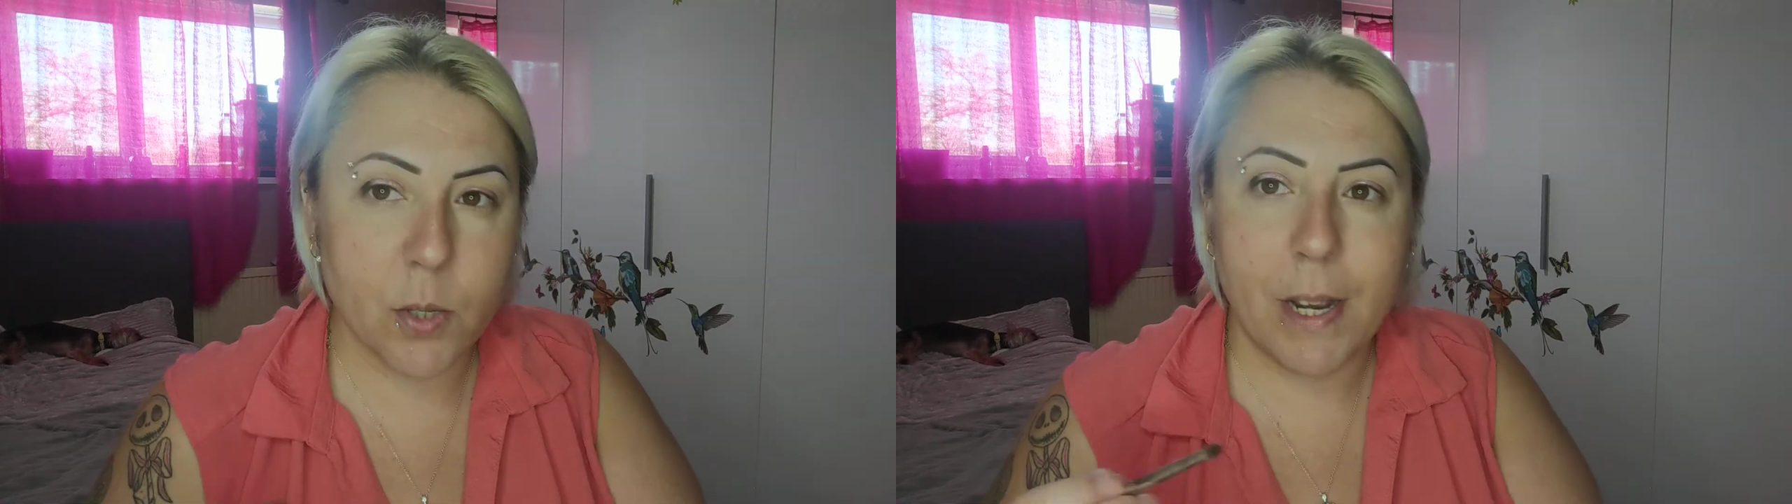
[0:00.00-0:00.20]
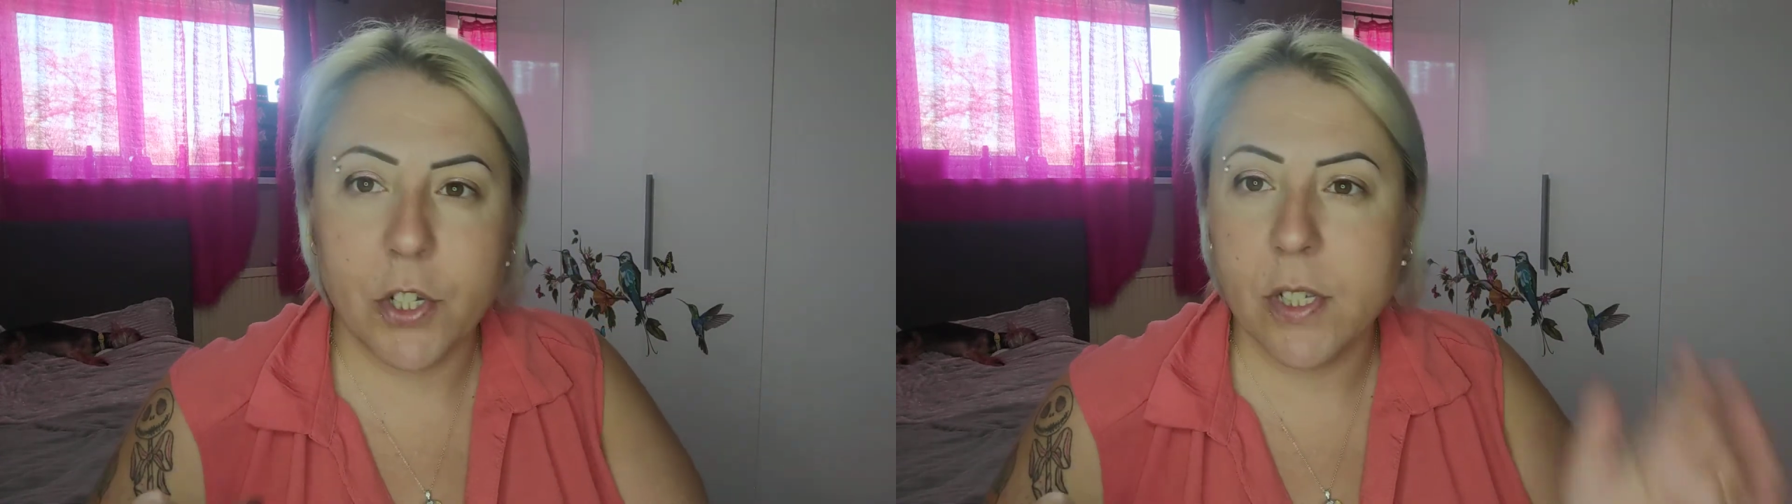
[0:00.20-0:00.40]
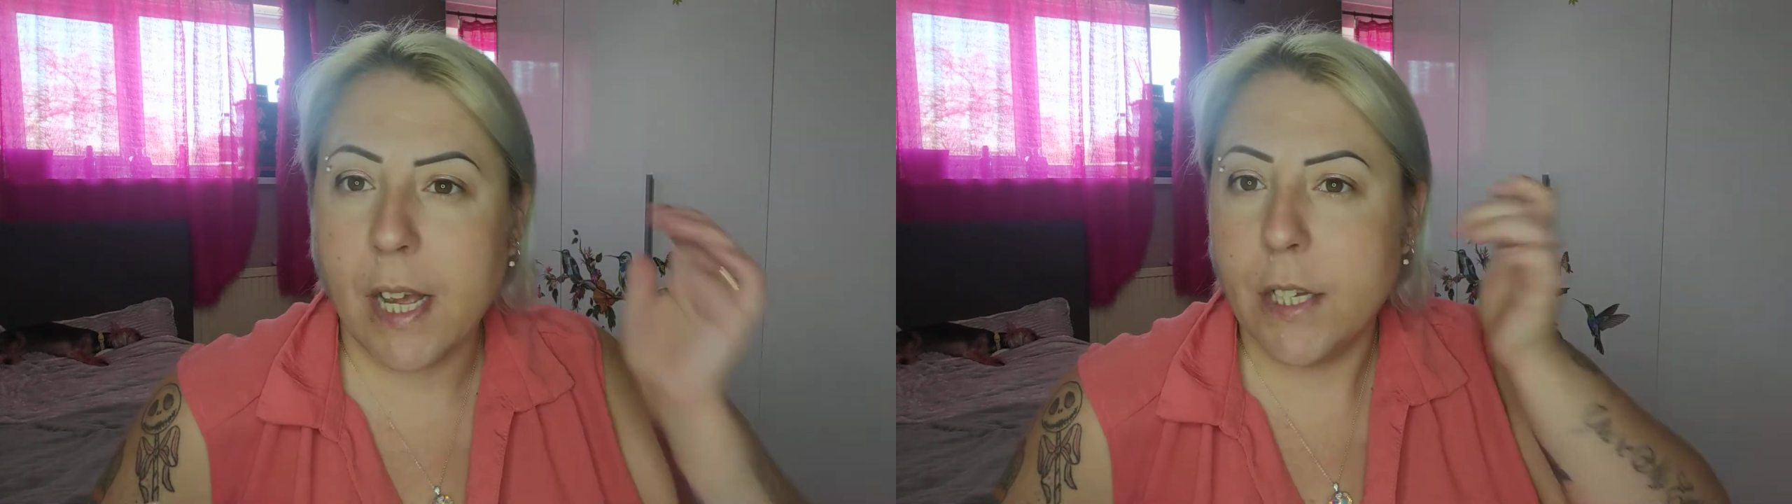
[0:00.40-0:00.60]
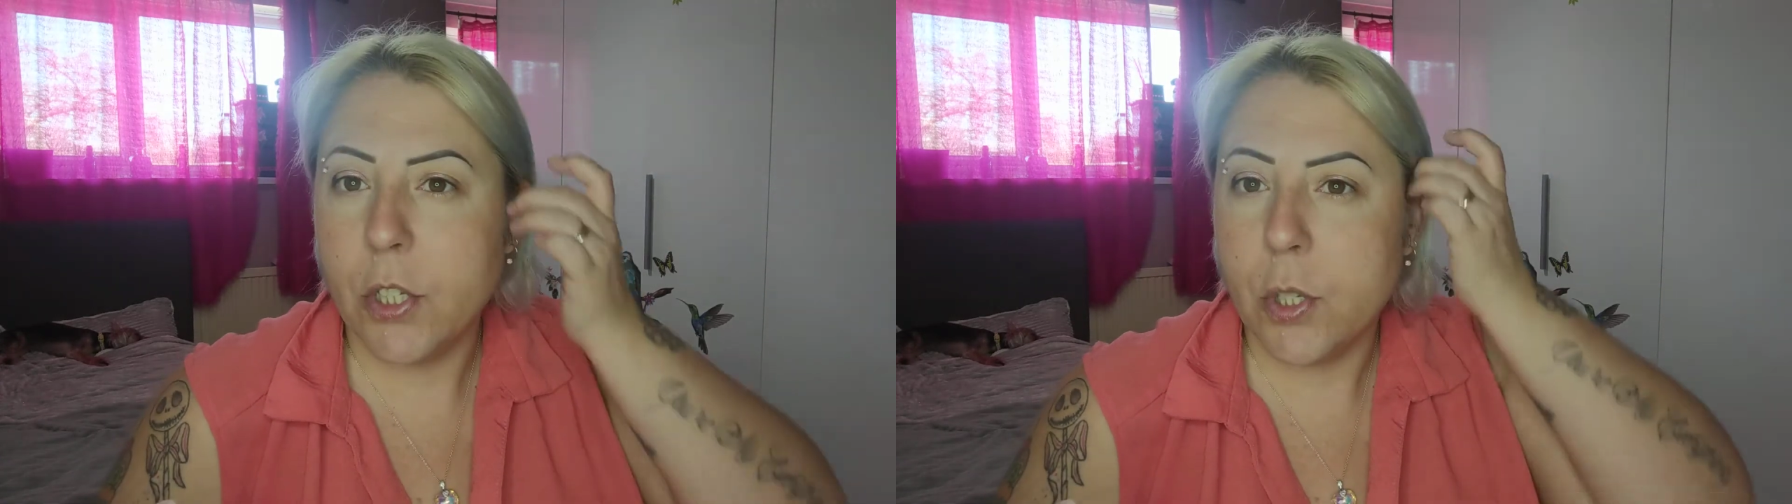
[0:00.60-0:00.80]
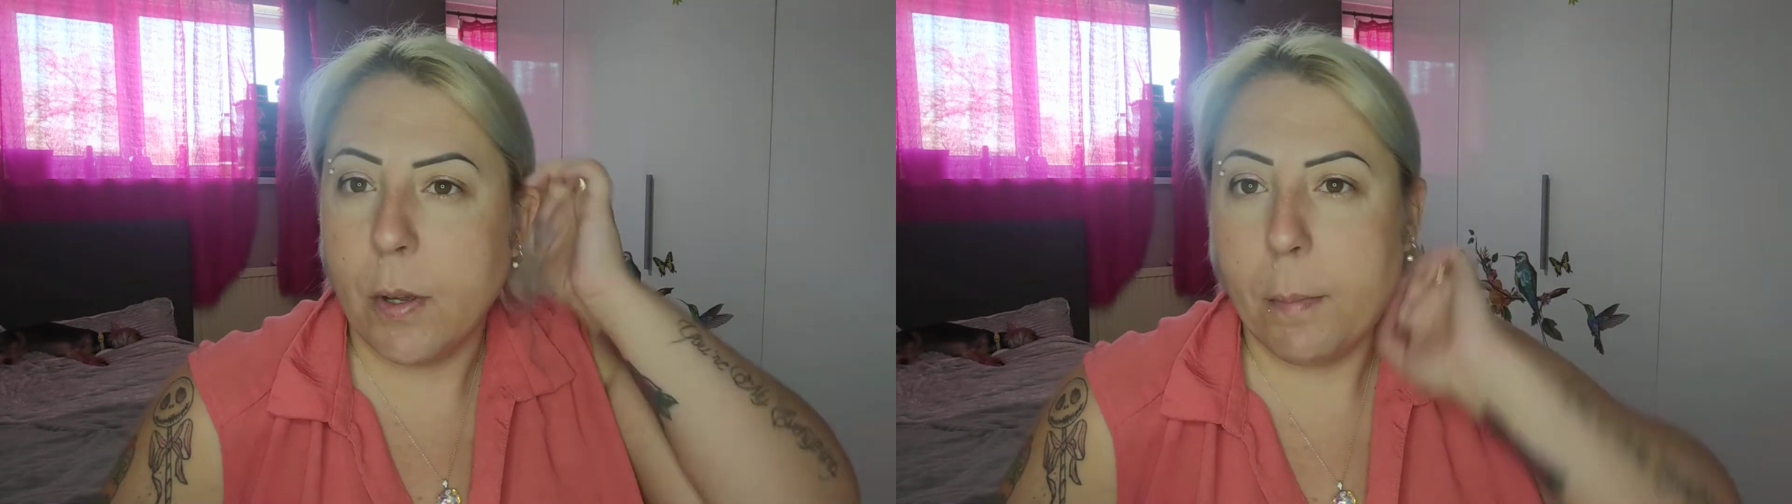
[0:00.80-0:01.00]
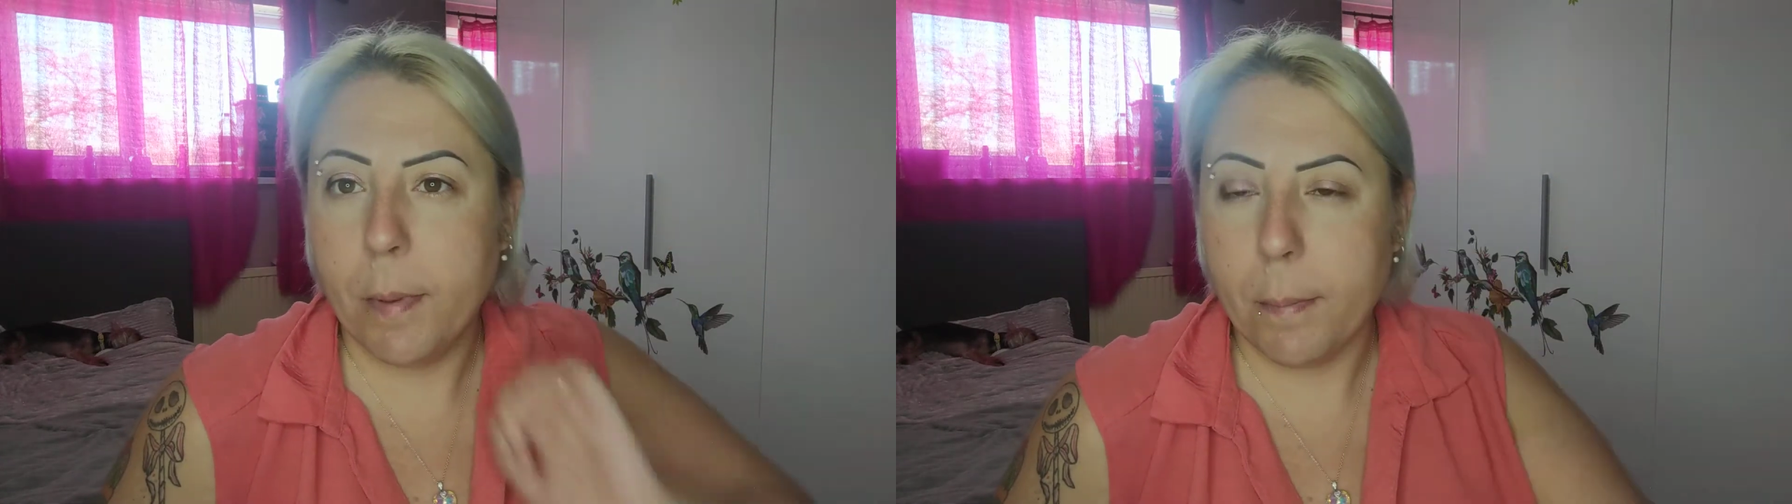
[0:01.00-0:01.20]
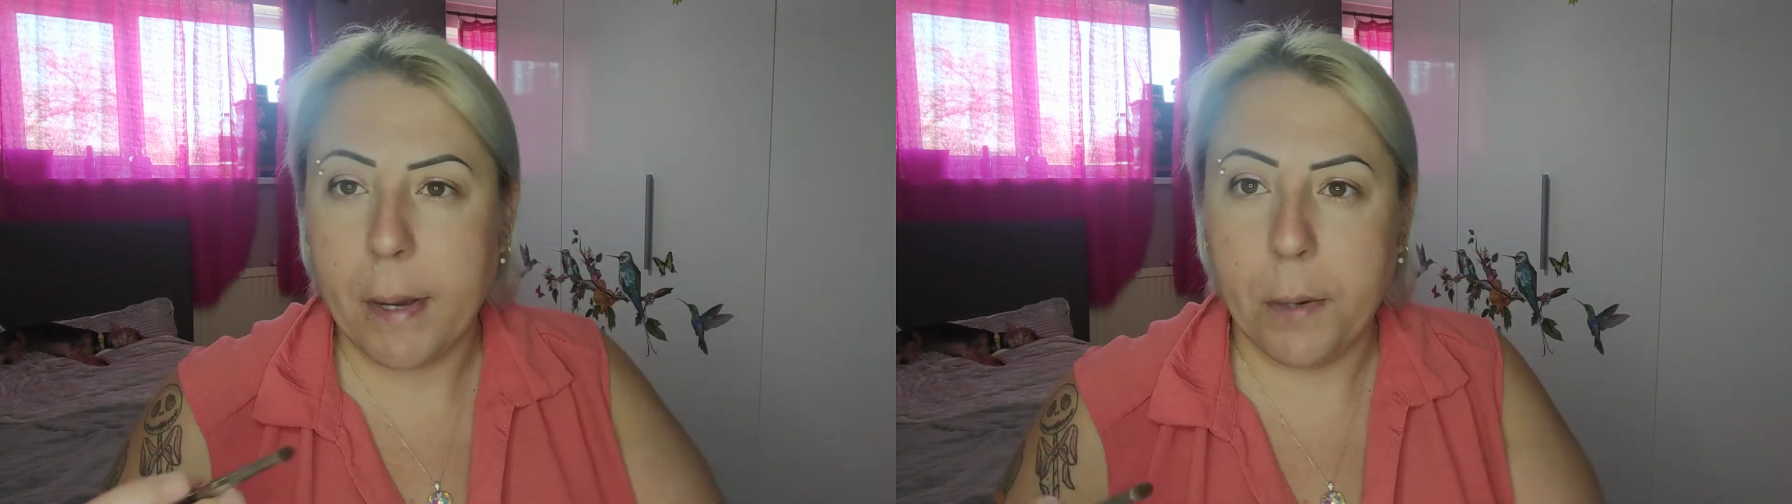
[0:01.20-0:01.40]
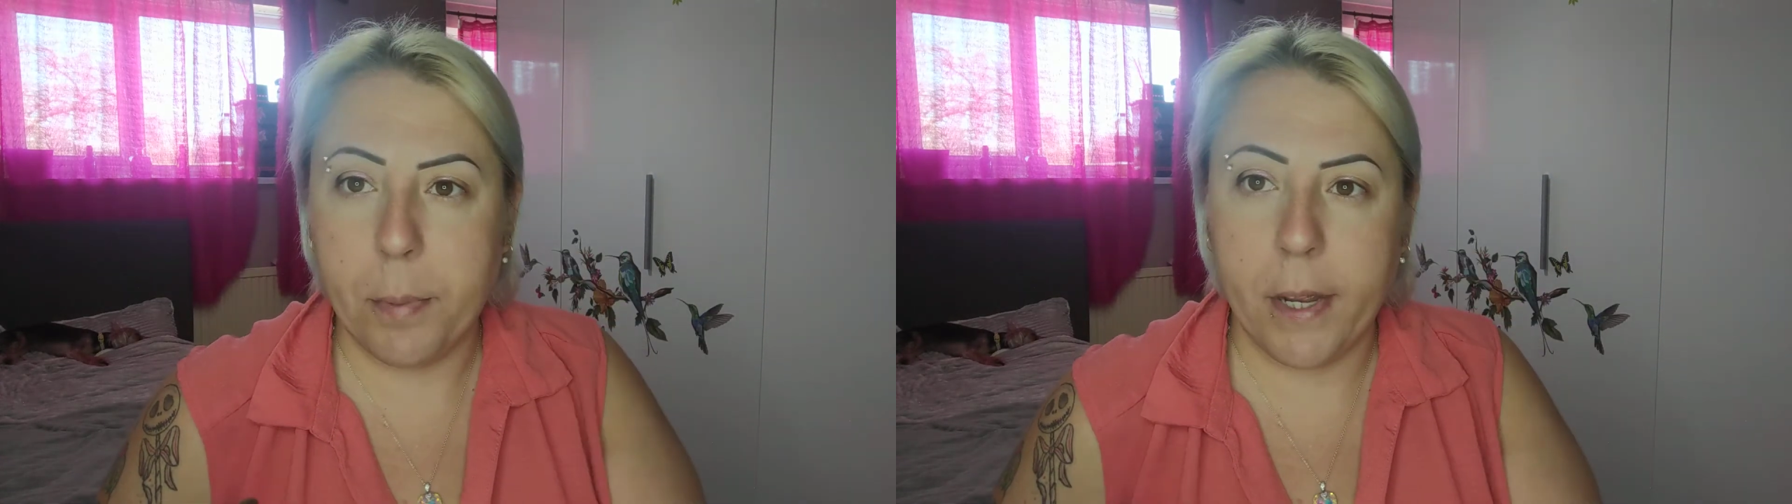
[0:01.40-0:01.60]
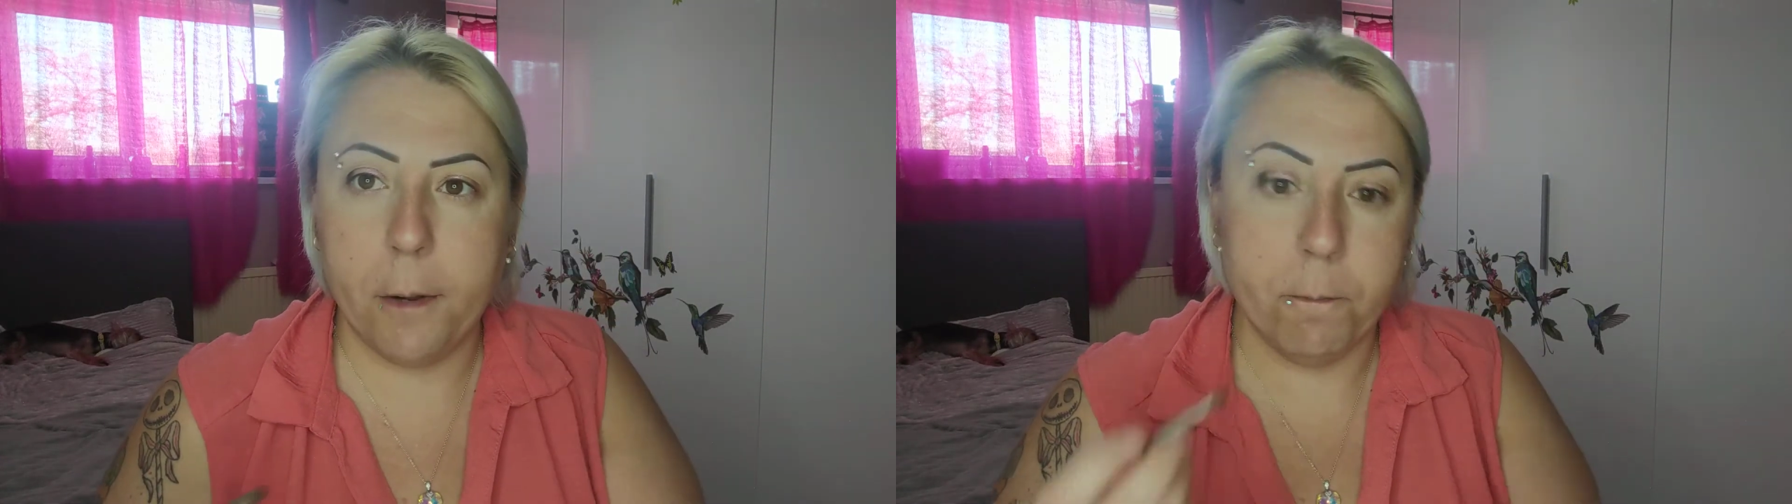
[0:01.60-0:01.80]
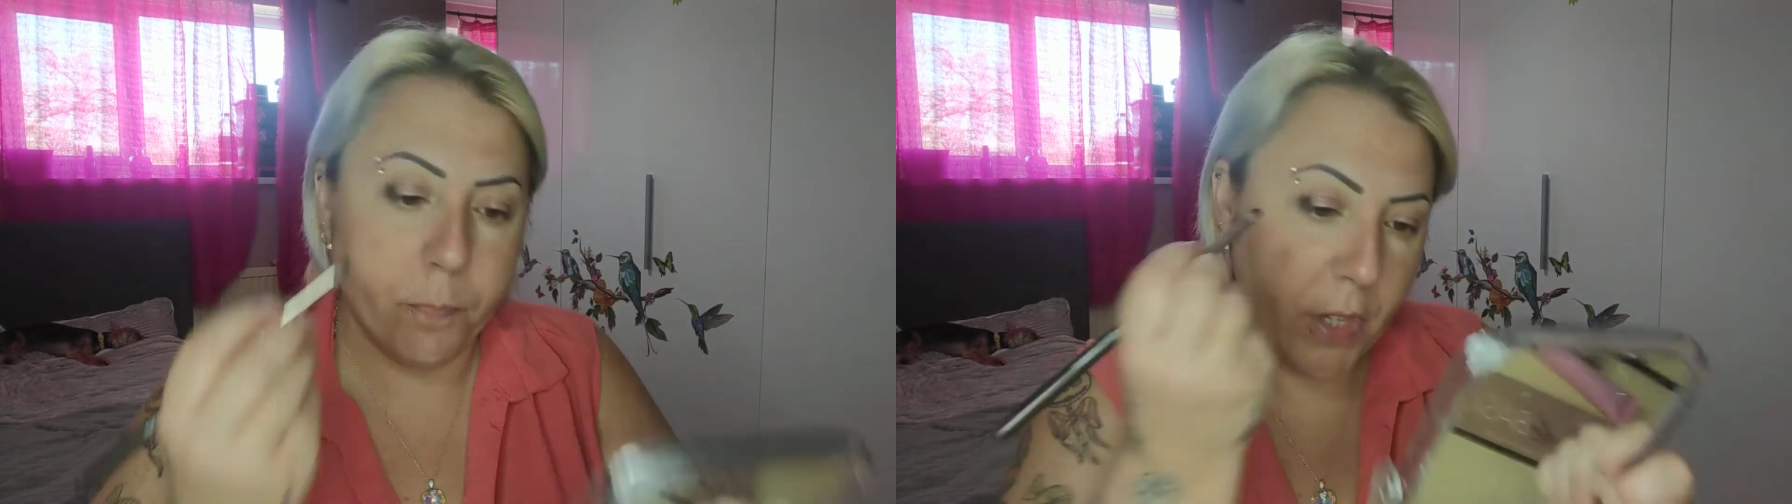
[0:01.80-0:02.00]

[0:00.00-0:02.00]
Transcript: So I just like to do it bit by bit